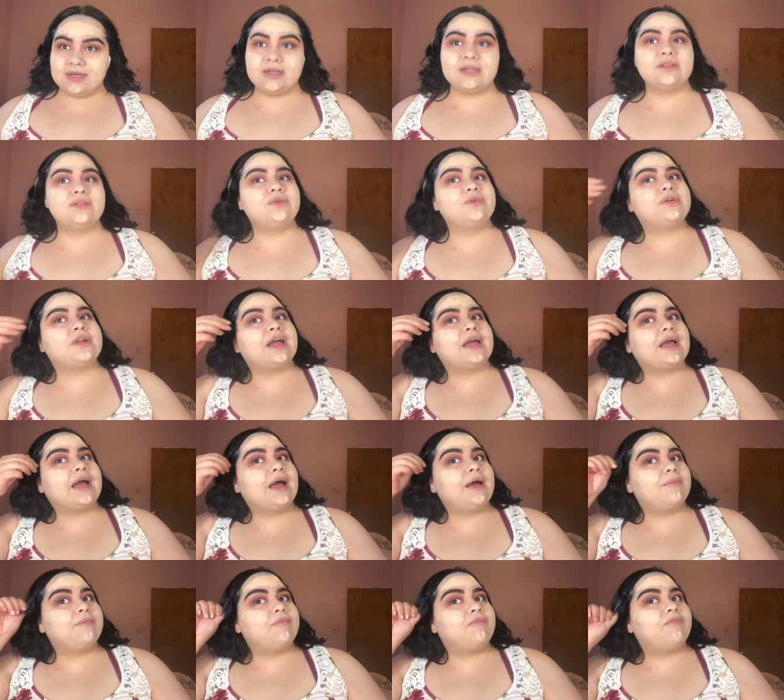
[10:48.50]
dude i
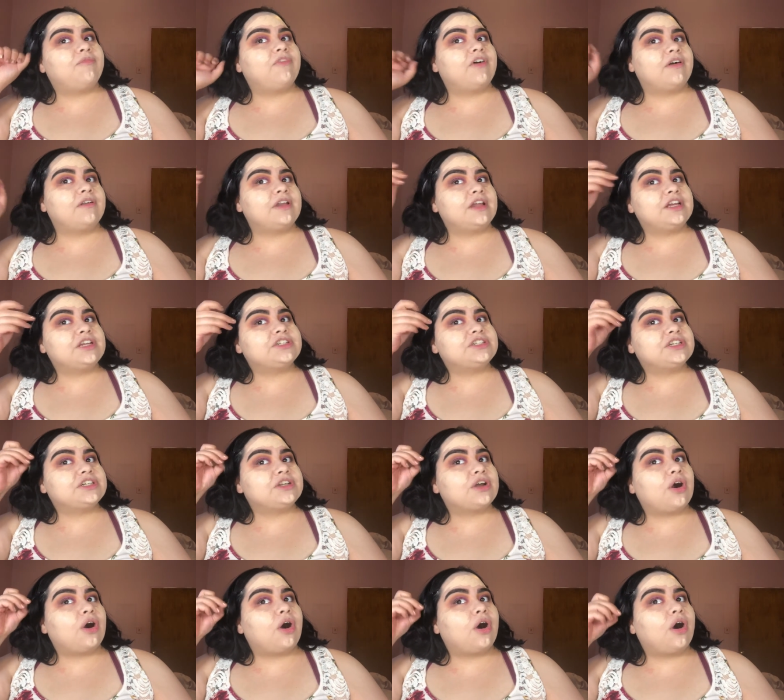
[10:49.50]
got
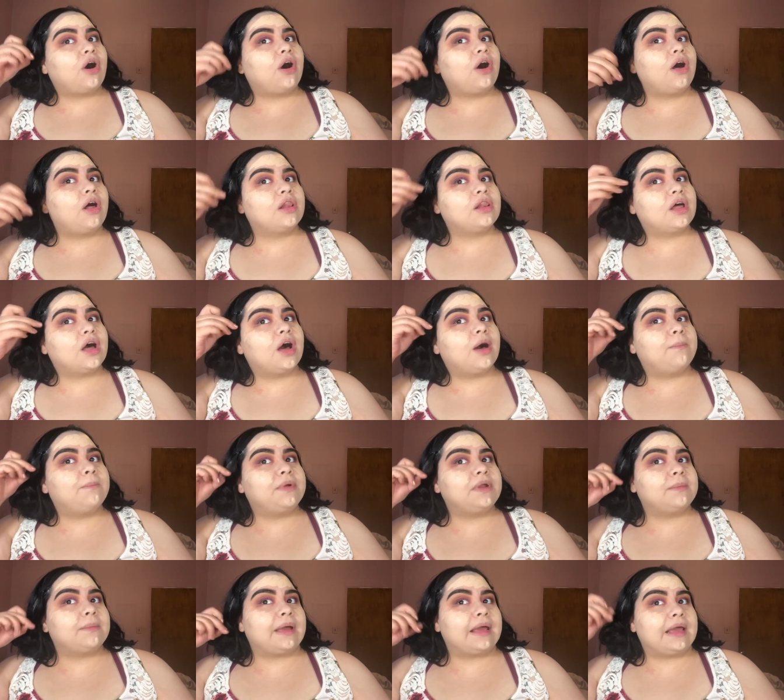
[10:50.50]
foundation all up
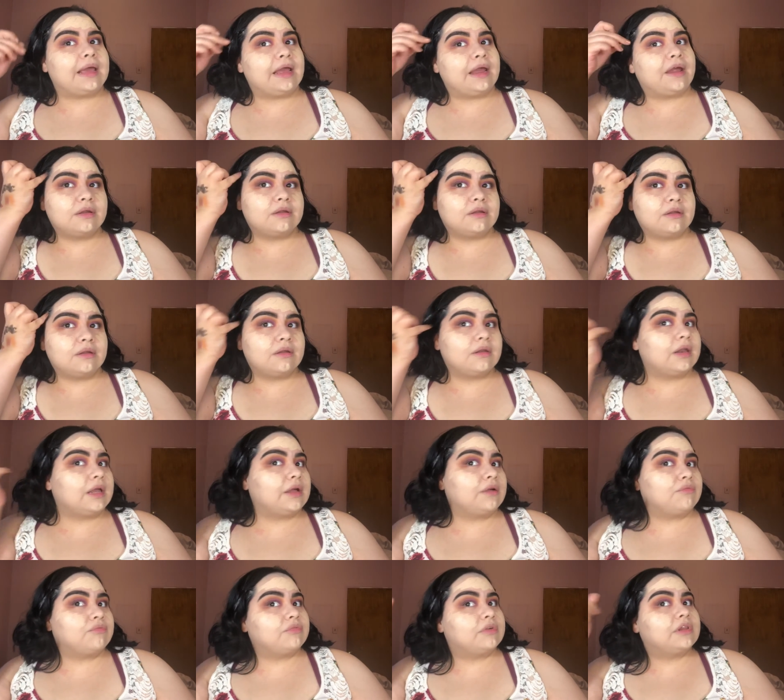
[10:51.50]
in my hair
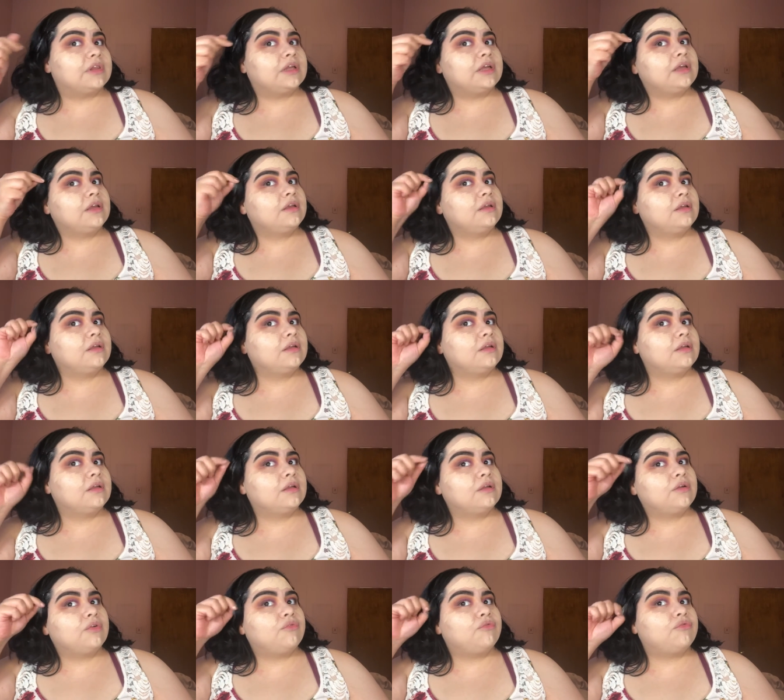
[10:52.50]
like really
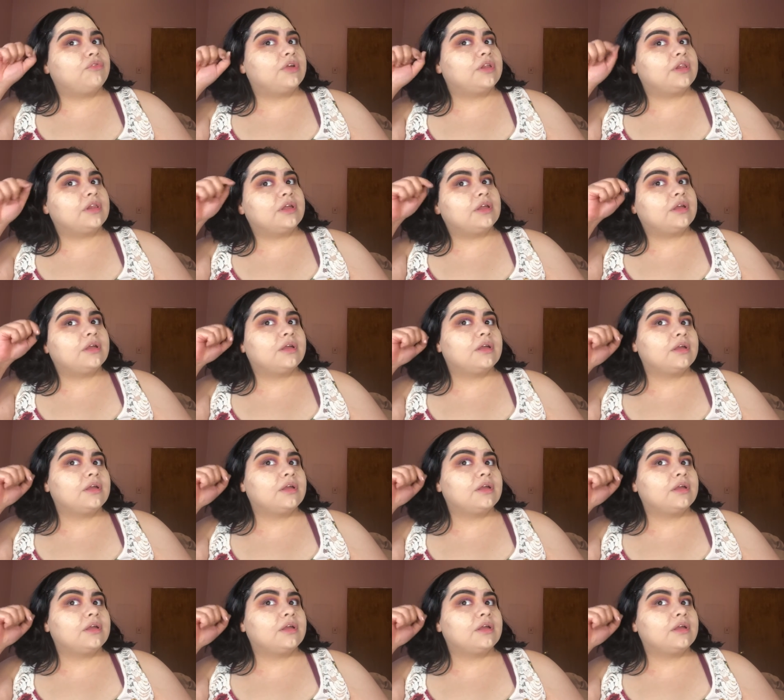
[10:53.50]
really